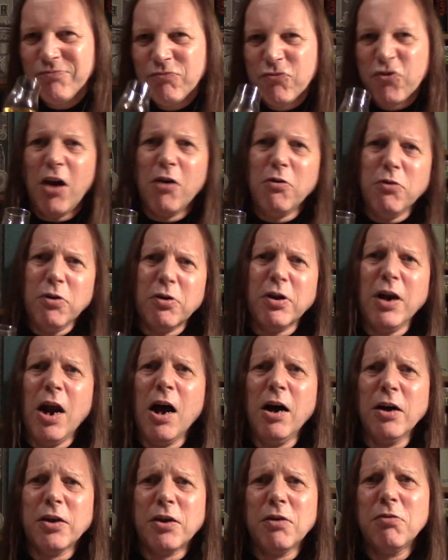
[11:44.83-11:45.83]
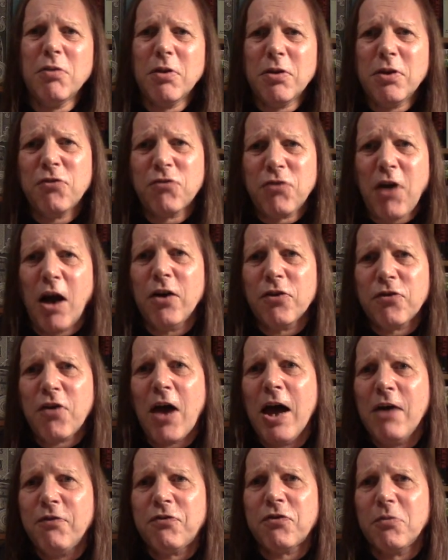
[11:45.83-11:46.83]
So you can argue that this does
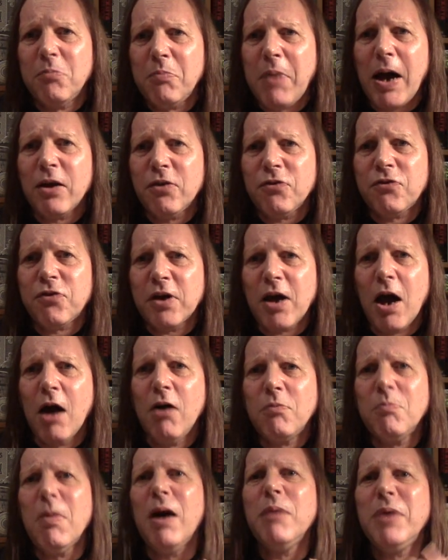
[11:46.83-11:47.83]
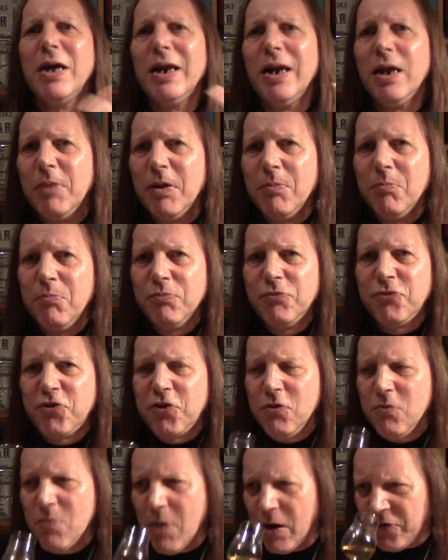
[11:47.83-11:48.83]
have some balancing oak, maybe a little bit
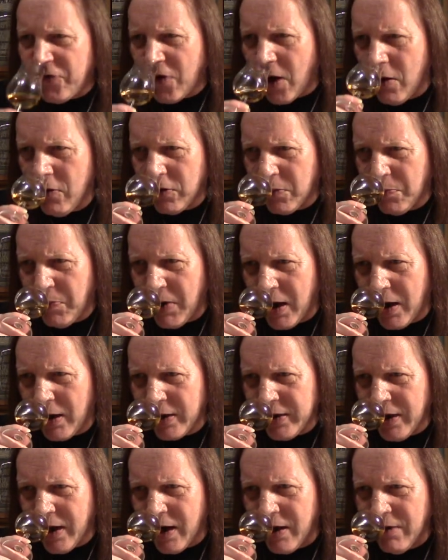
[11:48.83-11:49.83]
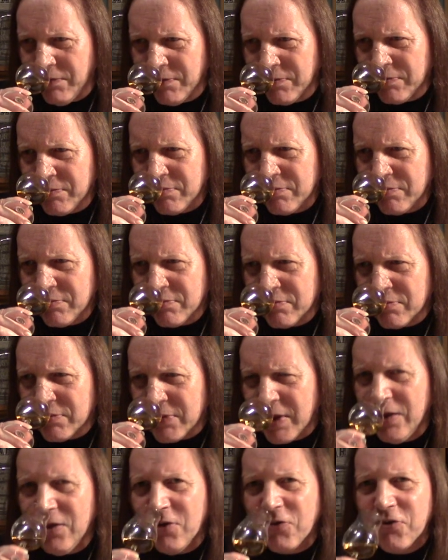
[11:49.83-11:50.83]
too much oak, but, you know,
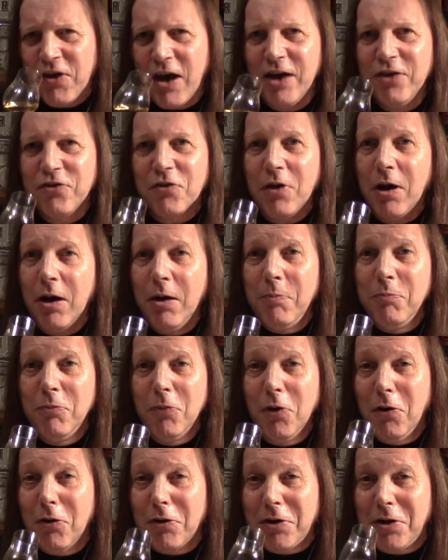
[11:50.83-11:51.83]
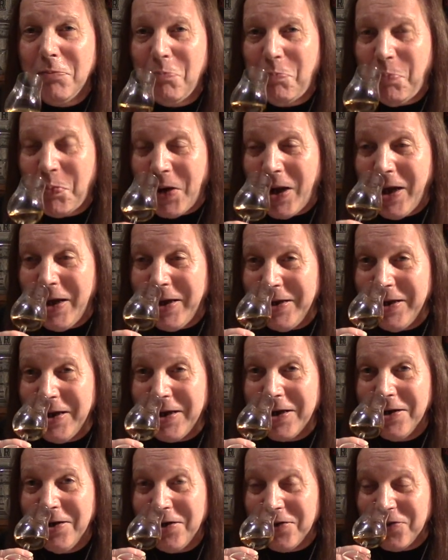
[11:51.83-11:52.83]
in this case, I'm
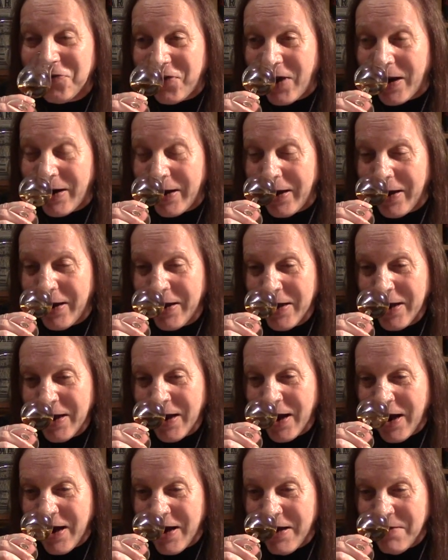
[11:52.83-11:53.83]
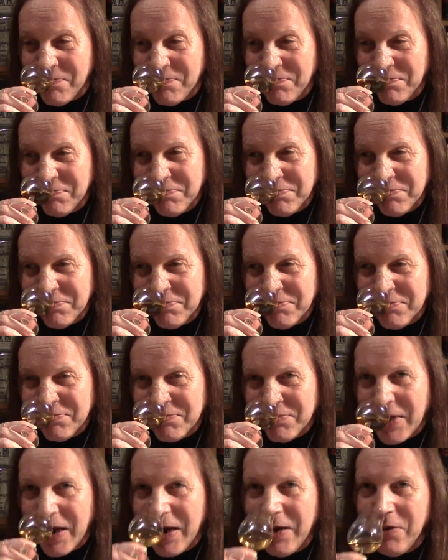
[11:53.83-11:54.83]
complaining, I tell you.
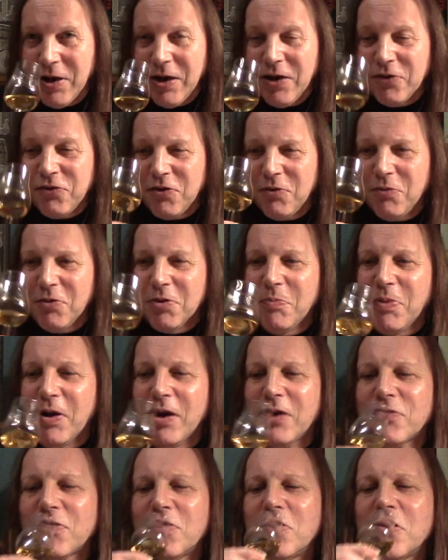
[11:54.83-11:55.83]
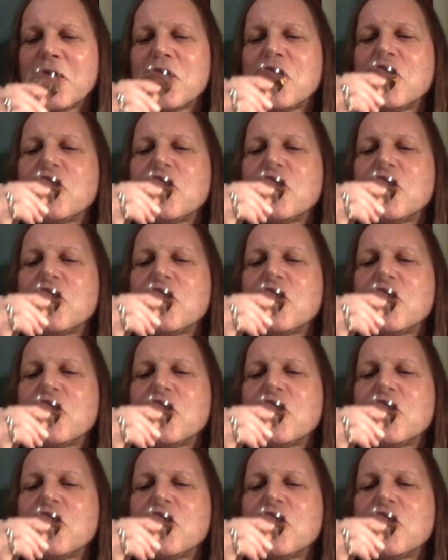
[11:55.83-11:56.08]
Anyway, let's see what the bar's like.